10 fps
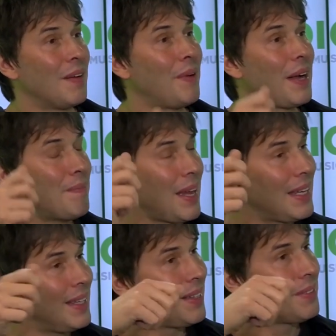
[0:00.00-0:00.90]
And by
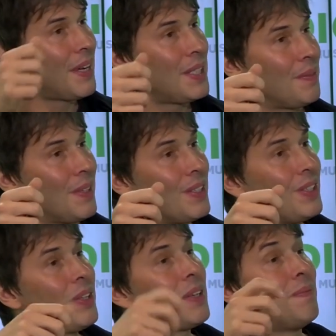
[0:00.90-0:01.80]
making those
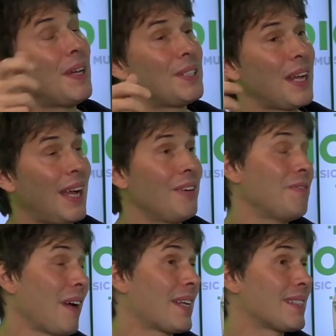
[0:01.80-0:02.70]
measurements, you can measure how
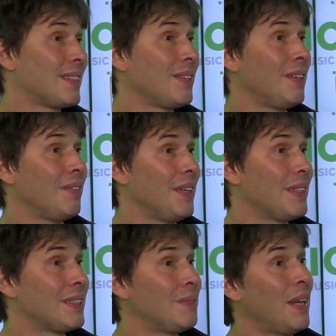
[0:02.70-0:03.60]
fast the
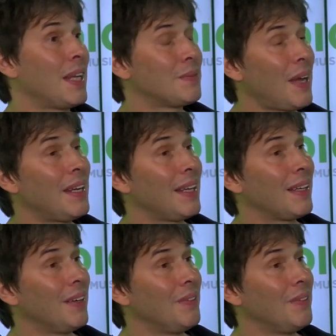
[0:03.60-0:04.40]
universe has been expanding